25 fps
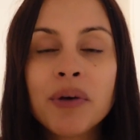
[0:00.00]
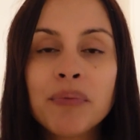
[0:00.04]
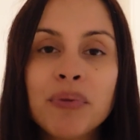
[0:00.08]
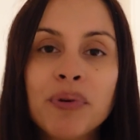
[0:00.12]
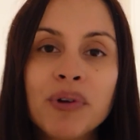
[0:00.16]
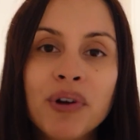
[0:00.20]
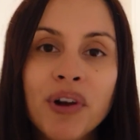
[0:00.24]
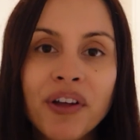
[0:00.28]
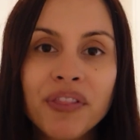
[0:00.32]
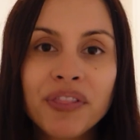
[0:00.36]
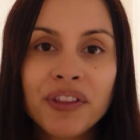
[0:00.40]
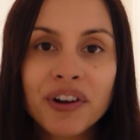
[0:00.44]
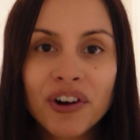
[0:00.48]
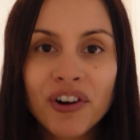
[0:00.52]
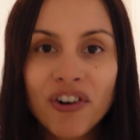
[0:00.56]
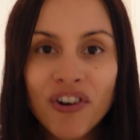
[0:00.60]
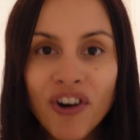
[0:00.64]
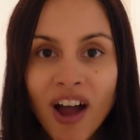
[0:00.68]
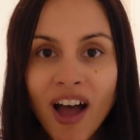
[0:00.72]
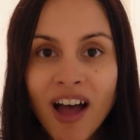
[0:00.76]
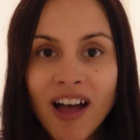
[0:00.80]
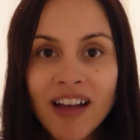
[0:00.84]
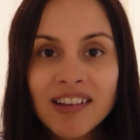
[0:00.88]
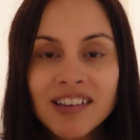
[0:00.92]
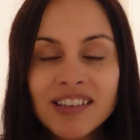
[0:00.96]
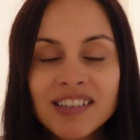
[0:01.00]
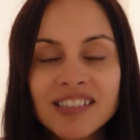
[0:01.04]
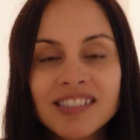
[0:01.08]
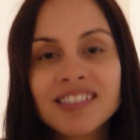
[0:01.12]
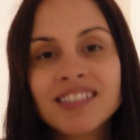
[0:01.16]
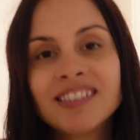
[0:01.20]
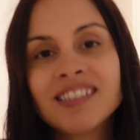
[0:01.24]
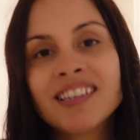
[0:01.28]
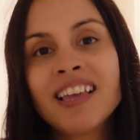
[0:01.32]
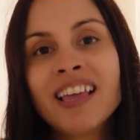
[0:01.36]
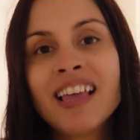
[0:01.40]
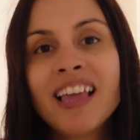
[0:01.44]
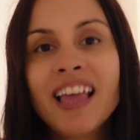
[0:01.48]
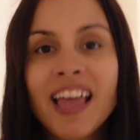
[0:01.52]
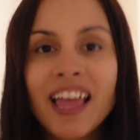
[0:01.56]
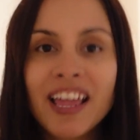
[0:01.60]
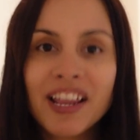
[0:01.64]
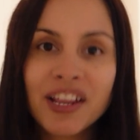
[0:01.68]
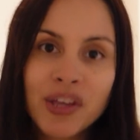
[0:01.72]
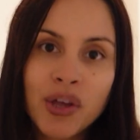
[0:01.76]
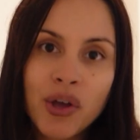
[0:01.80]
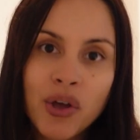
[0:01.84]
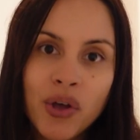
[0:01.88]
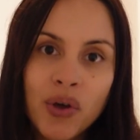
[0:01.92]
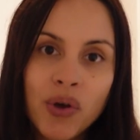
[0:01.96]
put on their Crocs,
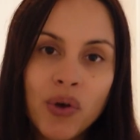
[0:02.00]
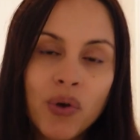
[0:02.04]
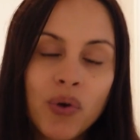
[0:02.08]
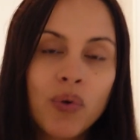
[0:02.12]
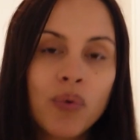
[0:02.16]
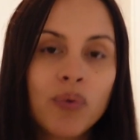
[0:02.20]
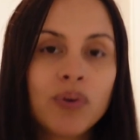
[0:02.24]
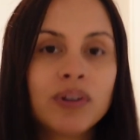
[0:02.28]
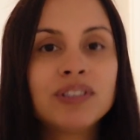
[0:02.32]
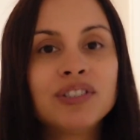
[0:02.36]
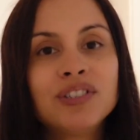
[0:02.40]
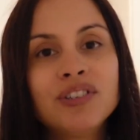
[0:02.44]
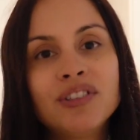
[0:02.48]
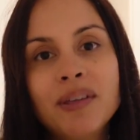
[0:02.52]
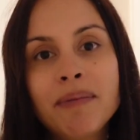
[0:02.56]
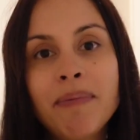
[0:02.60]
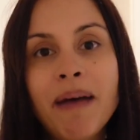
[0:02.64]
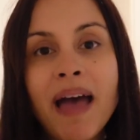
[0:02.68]
and go to the